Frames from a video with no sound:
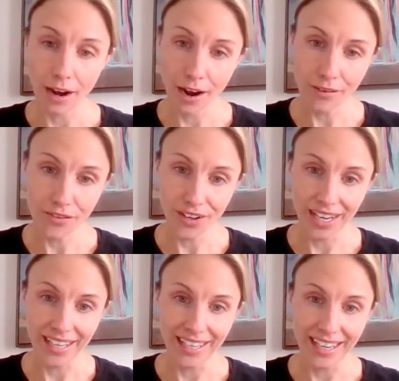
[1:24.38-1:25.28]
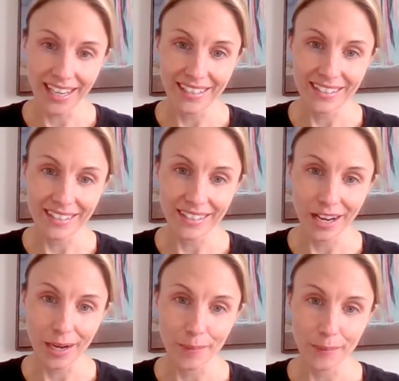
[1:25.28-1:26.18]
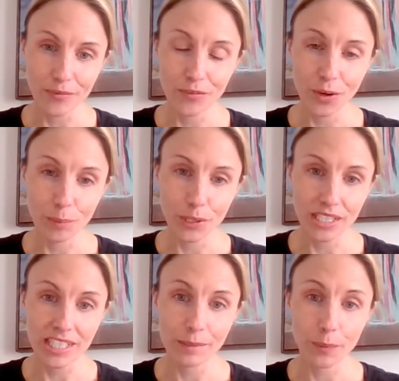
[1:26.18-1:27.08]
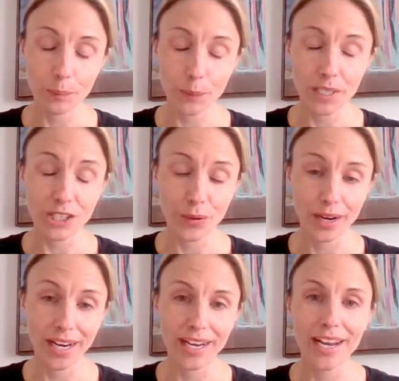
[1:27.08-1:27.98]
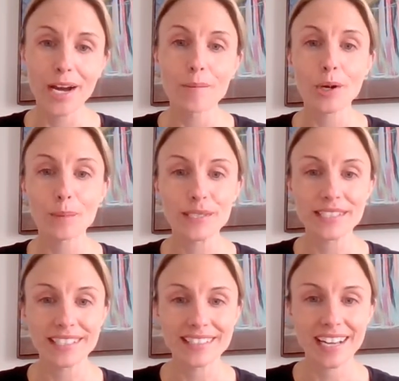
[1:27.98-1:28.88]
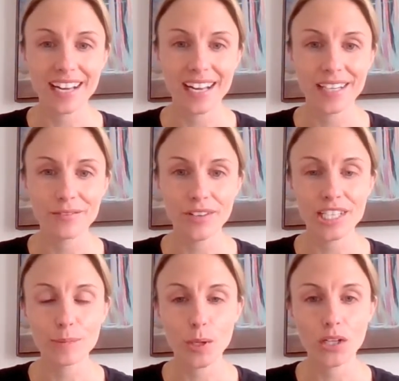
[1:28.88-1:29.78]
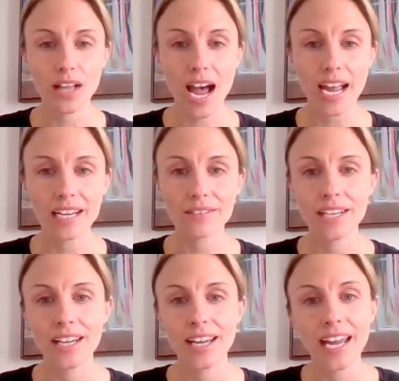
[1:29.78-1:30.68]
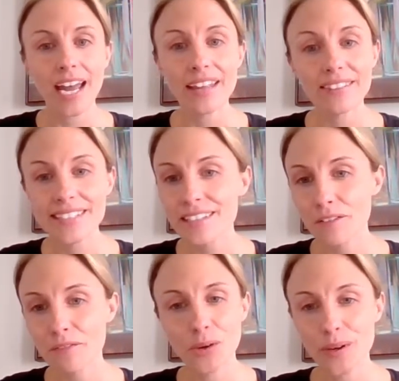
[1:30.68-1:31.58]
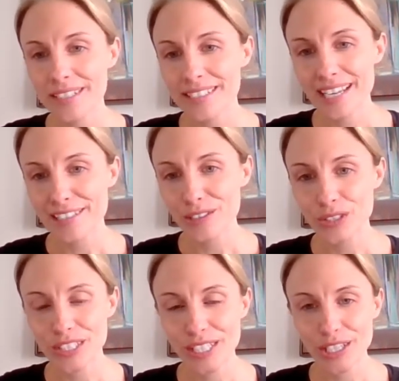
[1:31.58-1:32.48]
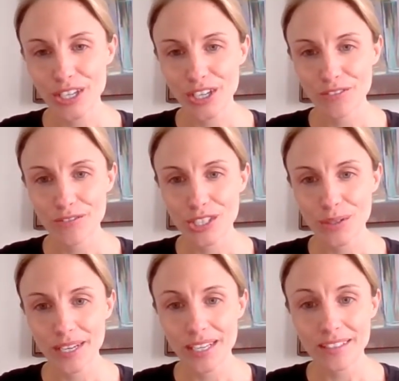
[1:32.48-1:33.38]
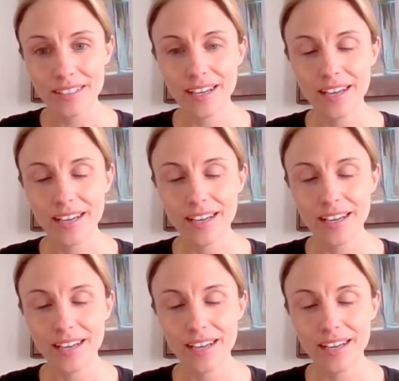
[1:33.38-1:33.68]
offering it for participatory purposes on Facebook Live. And this, of course, has a learning curve to it.